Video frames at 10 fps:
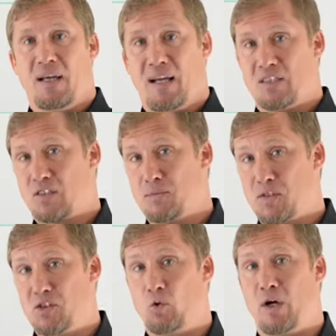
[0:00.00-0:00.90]
And in some
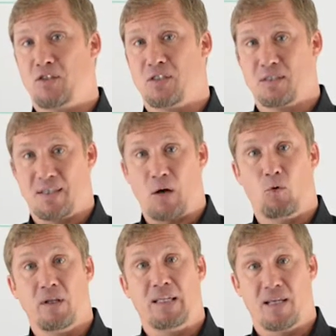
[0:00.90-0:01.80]
situations, that
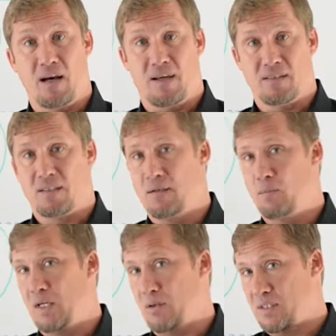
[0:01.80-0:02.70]
really does,
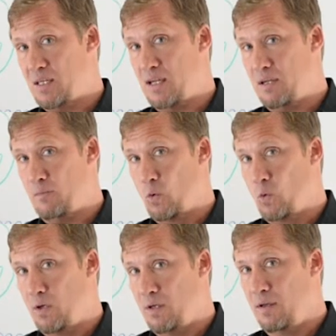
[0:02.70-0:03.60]
but it's not number
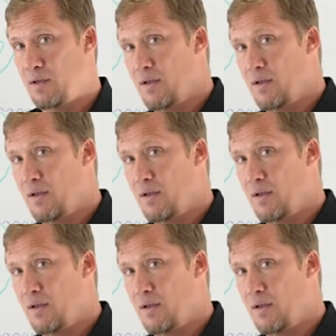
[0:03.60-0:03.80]
one.